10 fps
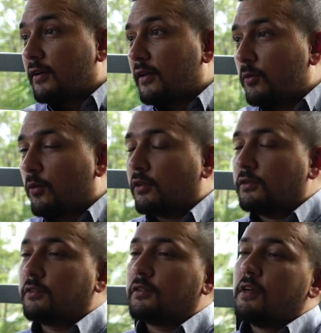did
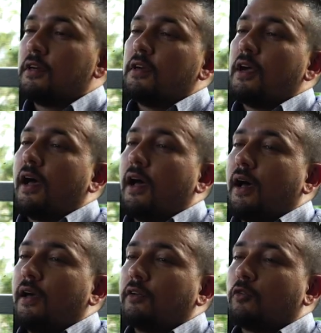was
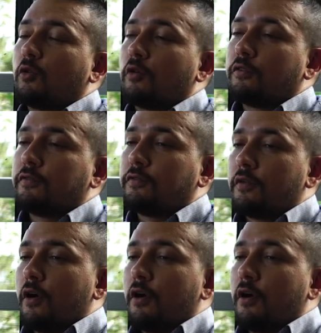sort of,